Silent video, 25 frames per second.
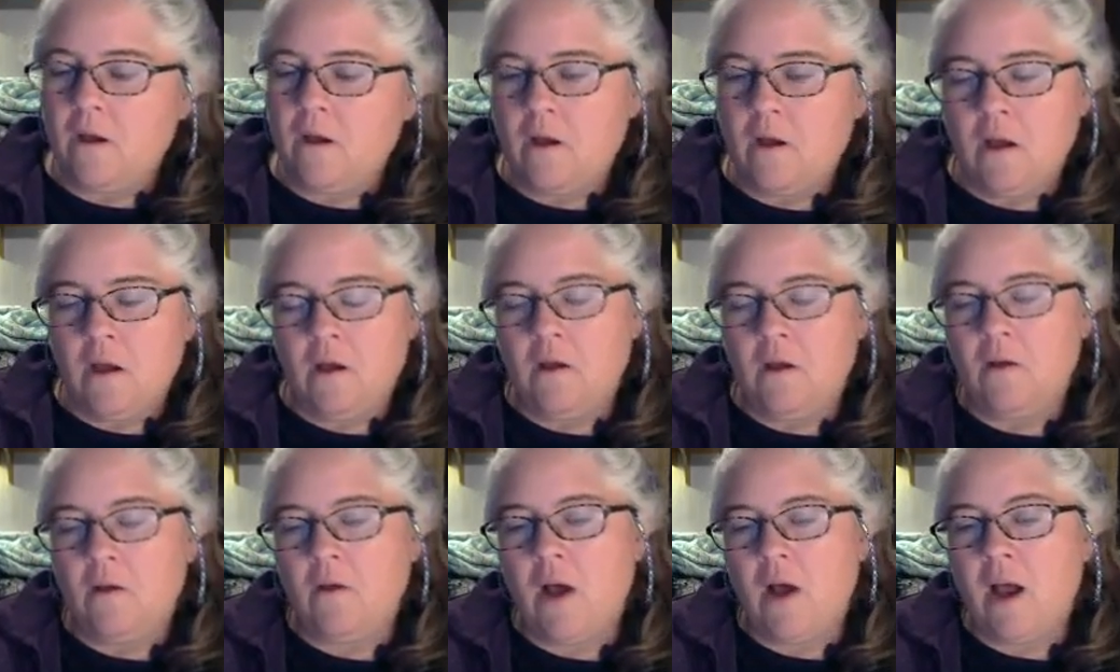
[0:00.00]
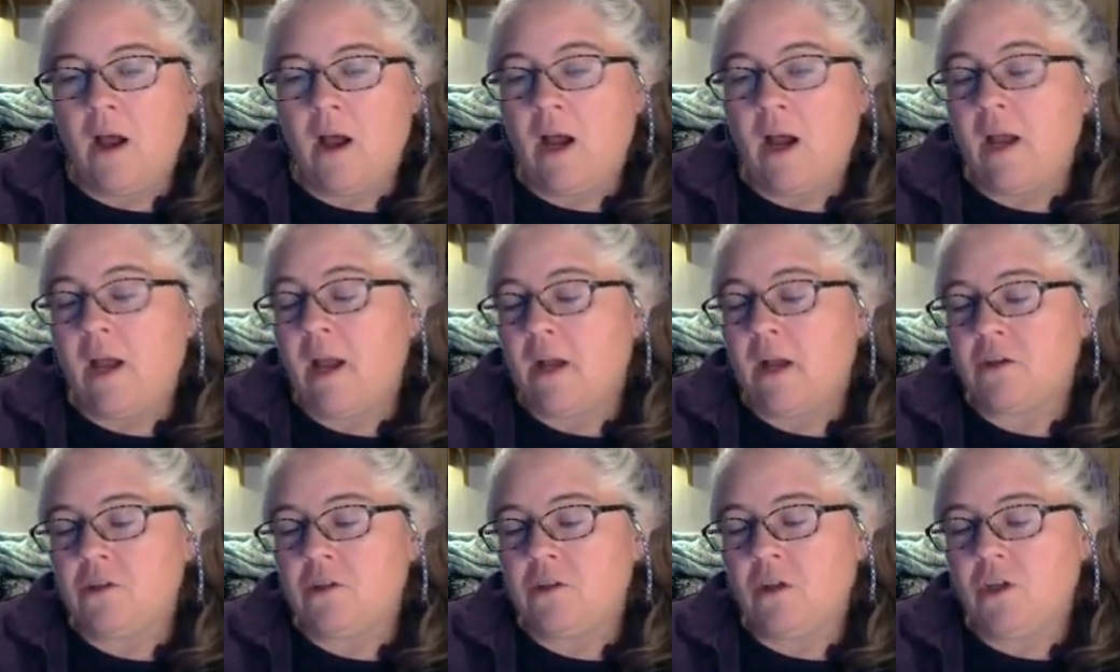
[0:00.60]
I
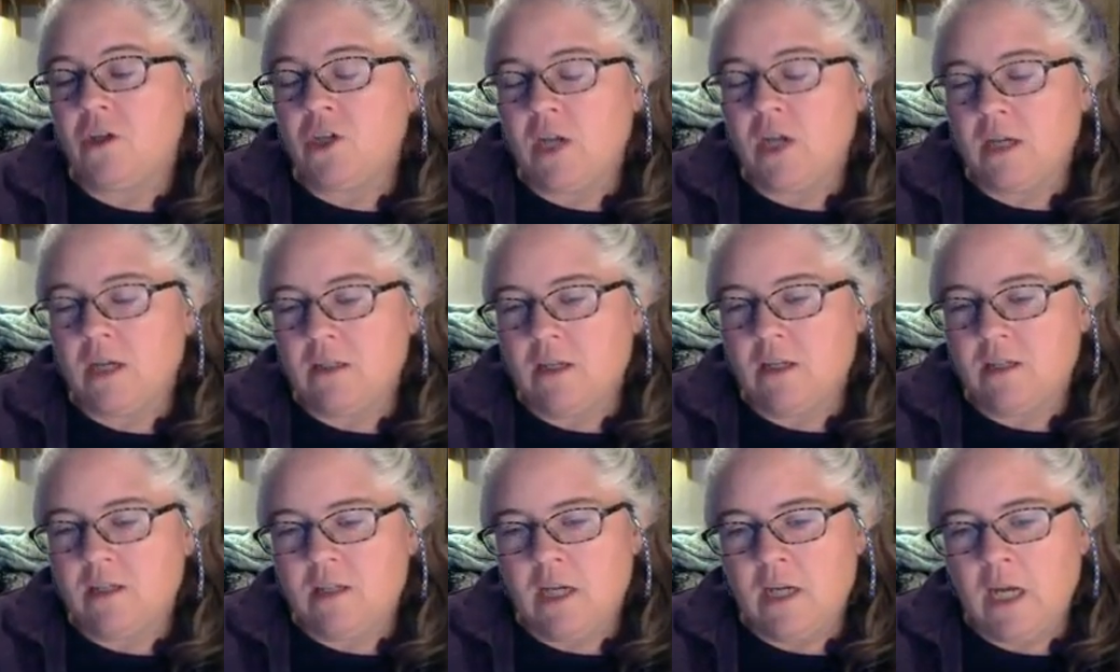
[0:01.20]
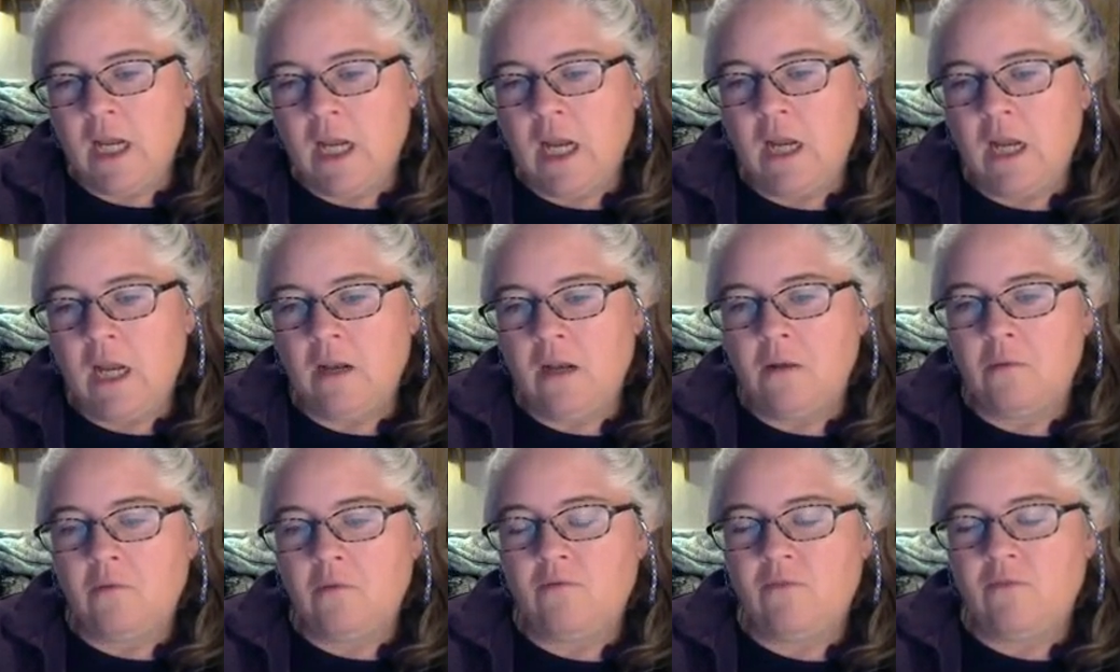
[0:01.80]
actually checked it
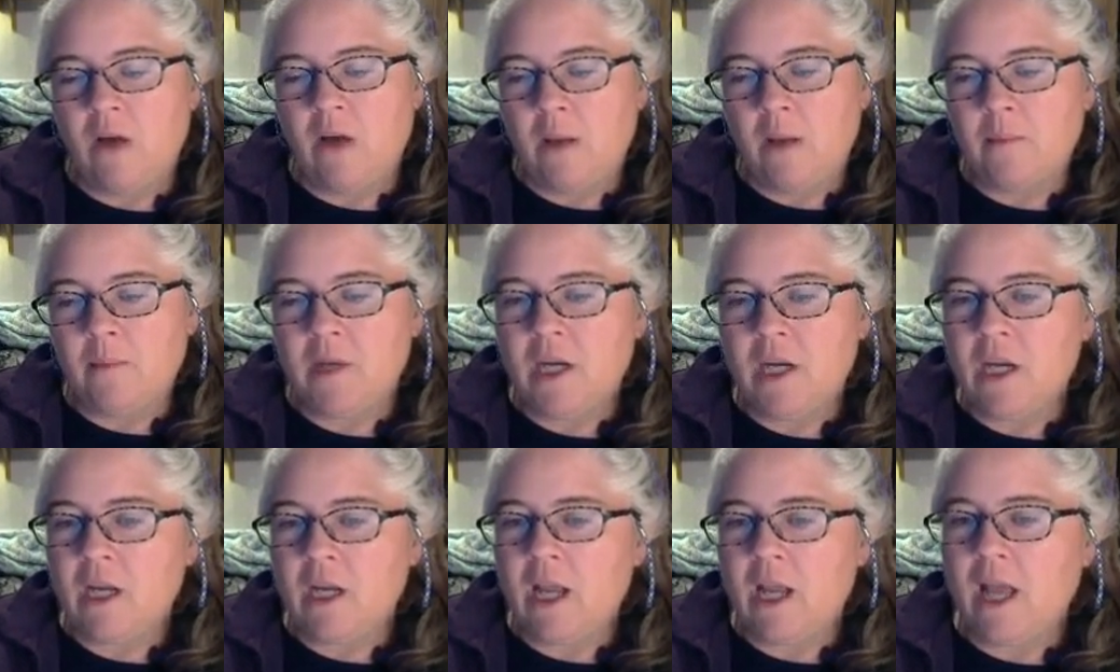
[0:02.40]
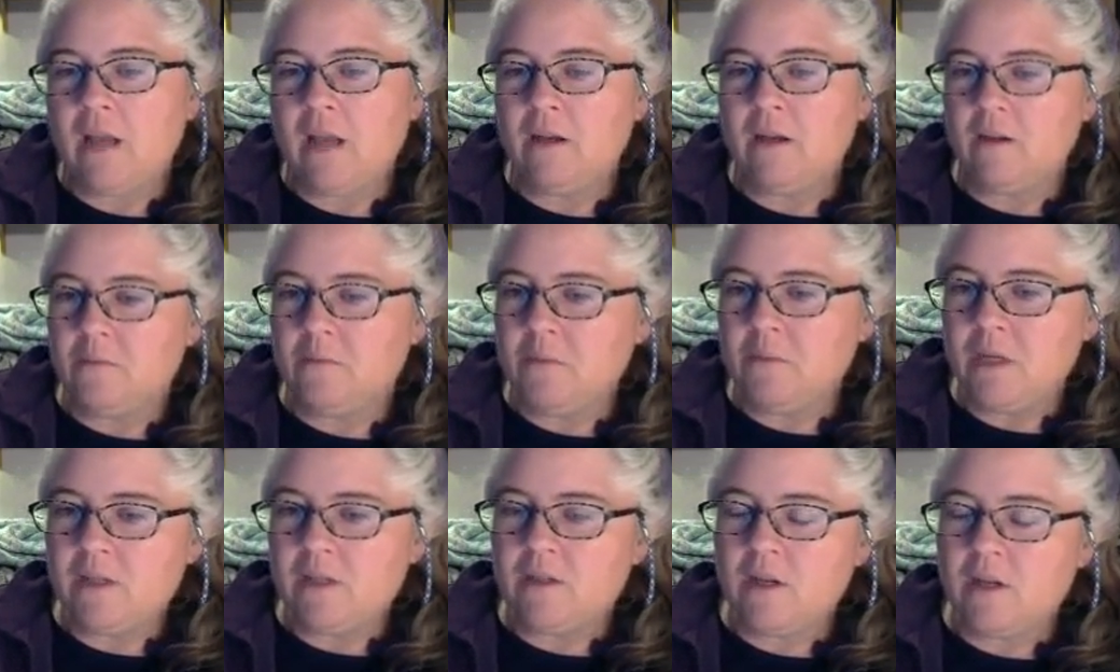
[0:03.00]
tonight. Vomiting and
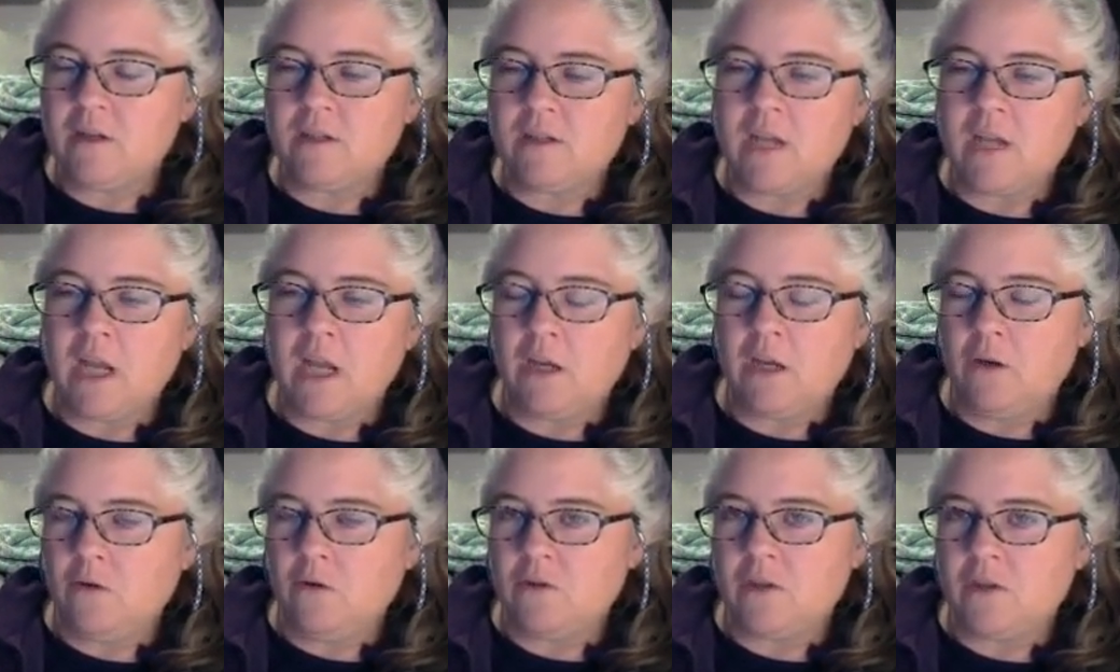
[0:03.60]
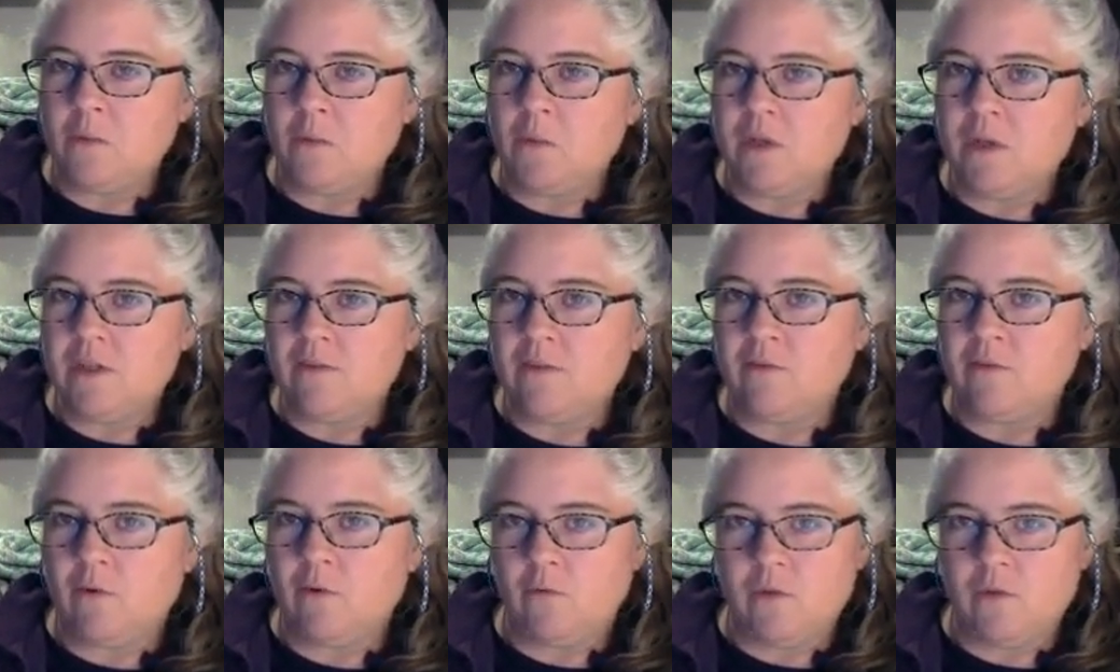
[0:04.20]
emesis get you somewhat
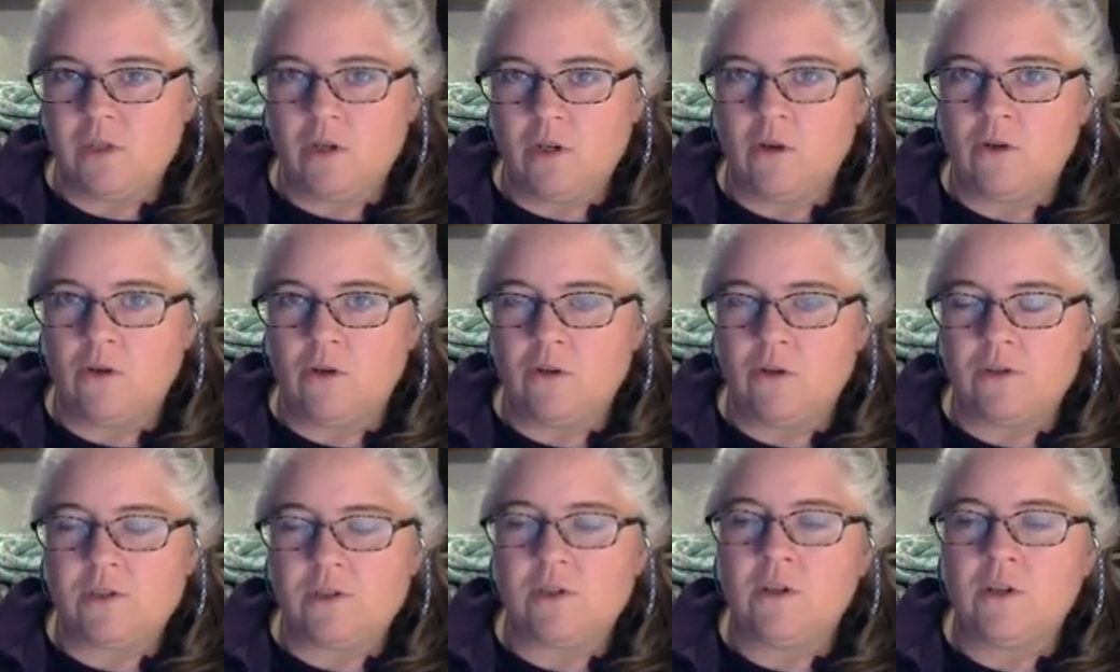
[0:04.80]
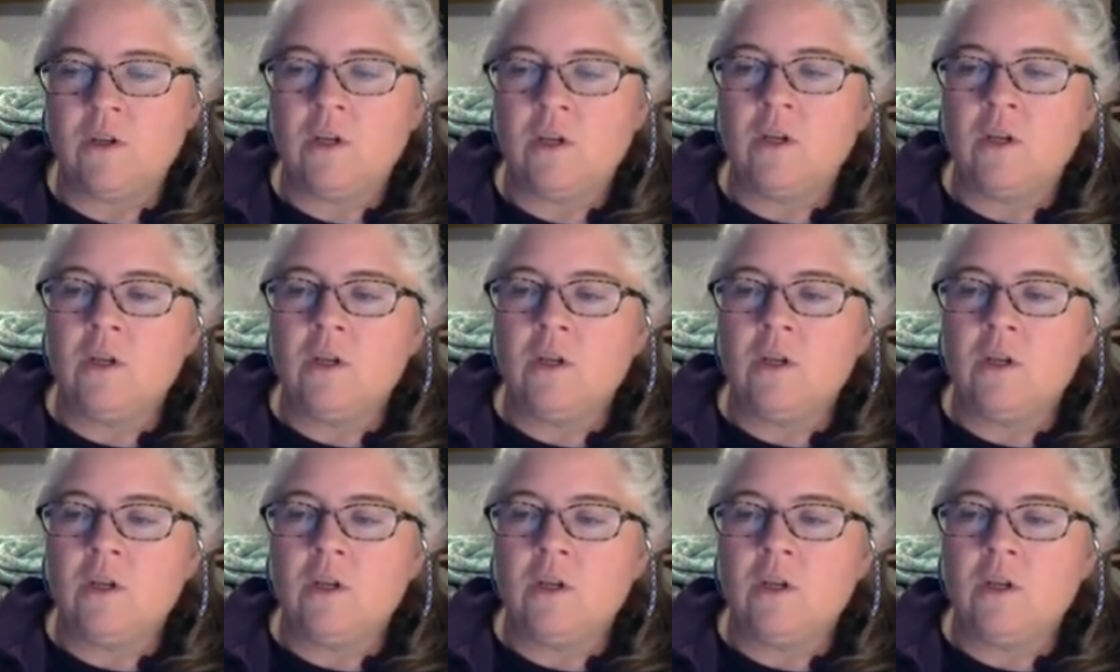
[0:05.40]
different results.